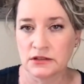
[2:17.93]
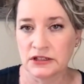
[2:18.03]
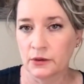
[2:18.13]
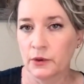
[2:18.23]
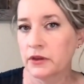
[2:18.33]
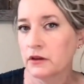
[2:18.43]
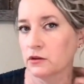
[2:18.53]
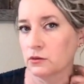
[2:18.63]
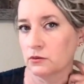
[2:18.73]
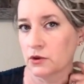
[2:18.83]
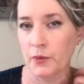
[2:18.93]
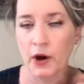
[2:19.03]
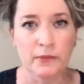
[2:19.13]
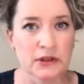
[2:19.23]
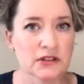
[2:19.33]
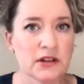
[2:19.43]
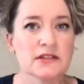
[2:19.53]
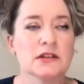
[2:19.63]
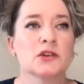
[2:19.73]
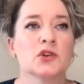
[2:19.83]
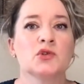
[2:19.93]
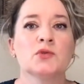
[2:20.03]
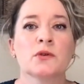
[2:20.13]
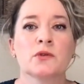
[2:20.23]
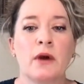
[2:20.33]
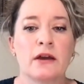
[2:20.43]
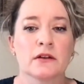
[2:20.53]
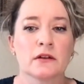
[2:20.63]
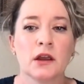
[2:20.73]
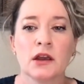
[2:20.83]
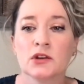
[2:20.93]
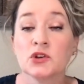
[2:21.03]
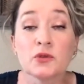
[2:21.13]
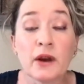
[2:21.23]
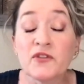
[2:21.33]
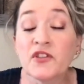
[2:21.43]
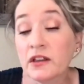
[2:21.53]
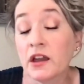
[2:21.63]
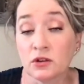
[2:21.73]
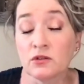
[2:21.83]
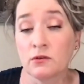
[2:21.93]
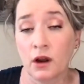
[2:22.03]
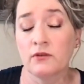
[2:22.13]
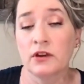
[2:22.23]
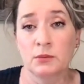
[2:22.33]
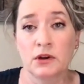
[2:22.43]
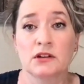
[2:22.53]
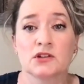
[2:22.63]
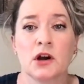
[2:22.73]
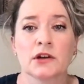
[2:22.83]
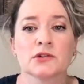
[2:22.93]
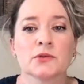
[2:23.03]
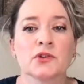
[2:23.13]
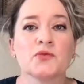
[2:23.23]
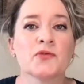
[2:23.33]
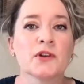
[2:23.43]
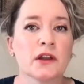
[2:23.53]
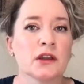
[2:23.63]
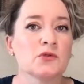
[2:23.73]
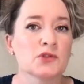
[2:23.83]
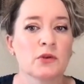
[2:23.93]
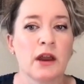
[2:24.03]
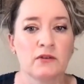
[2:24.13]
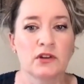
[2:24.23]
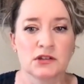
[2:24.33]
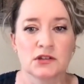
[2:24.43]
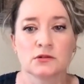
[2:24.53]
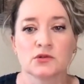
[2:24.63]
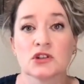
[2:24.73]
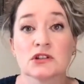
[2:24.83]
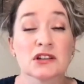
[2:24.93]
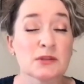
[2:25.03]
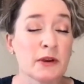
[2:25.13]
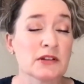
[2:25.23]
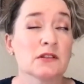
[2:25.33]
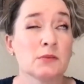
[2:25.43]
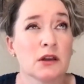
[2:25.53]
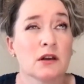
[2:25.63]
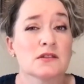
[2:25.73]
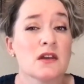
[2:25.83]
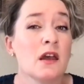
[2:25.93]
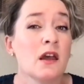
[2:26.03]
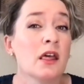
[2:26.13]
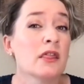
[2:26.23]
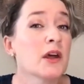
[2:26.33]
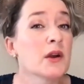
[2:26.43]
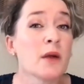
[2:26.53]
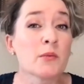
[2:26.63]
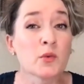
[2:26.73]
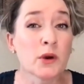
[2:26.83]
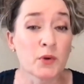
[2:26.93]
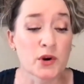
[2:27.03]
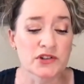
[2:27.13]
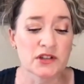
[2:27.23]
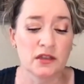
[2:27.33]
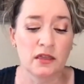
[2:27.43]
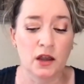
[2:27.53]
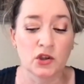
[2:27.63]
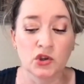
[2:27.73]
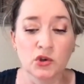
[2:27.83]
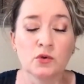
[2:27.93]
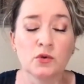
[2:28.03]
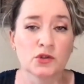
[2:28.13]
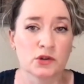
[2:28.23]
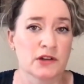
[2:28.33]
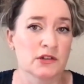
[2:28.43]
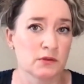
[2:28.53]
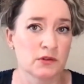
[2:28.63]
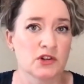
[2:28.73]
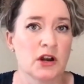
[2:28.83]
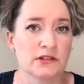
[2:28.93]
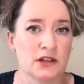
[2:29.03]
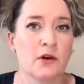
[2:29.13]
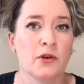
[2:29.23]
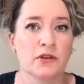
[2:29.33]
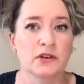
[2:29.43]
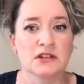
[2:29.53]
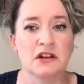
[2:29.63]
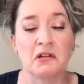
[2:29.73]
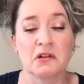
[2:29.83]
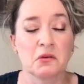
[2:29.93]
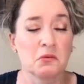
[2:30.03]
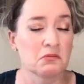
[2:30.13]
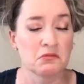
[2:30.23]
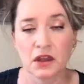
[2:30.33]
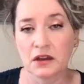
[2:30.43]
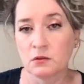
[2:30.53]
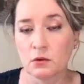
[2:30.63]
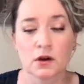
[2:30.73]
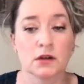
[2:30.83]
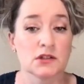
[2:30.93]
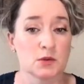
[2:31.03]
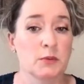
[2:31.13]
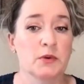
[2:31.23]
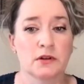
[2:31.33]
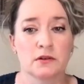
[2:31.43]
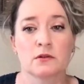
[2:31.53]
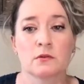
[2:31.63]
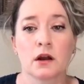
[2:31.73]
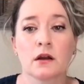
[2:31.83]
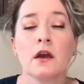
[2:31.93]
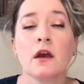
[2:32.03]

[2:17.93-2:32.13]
deal with it. You compartmentalize it. You don't feel like you don't have anybody to talk to. And you feel like you don't have any solutions, especially because the number one person that you trust with your child's health is telling you, ignore it, sweep it under the rug.